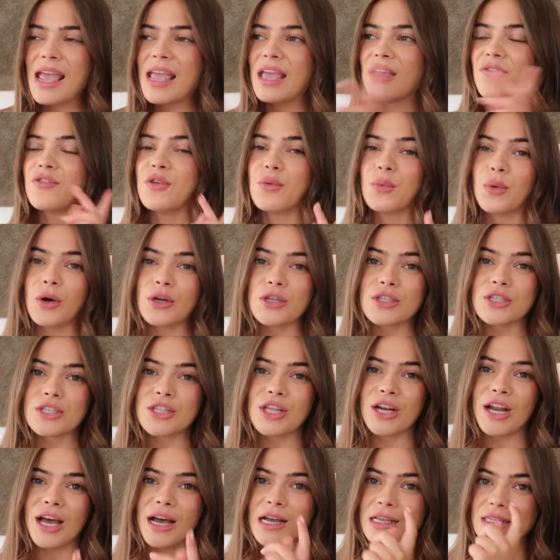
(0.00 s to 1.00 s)
If you watched
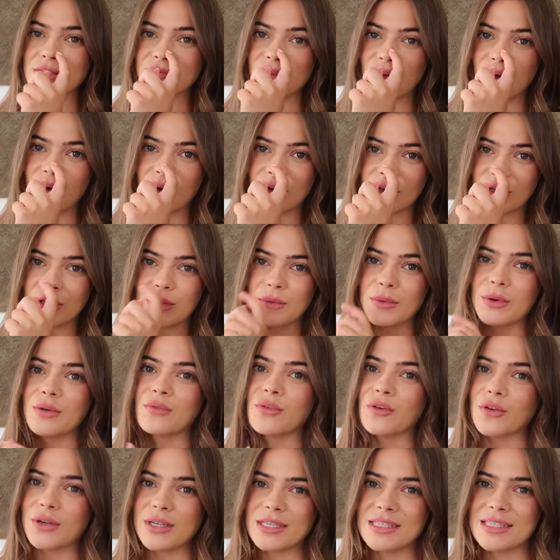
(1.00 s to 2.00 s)
the last vlog, you would
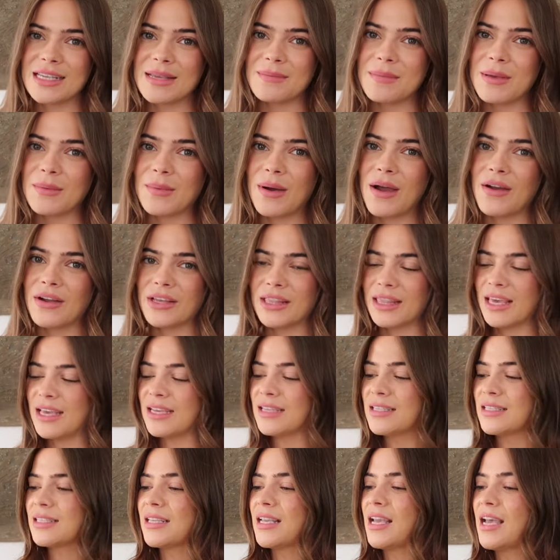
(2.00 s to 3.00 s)
have already seen me wearing
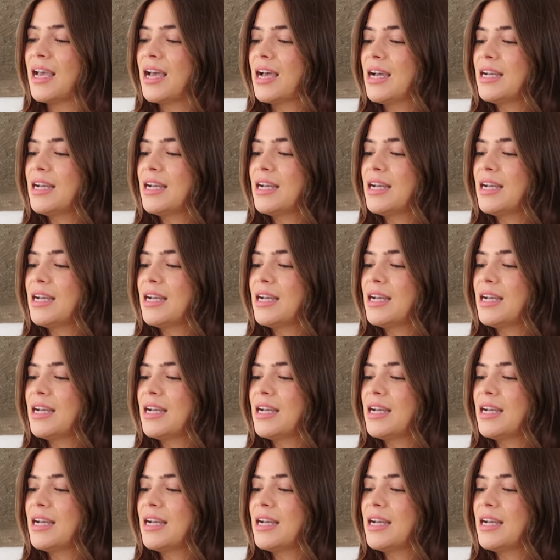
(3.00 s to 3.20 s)
this.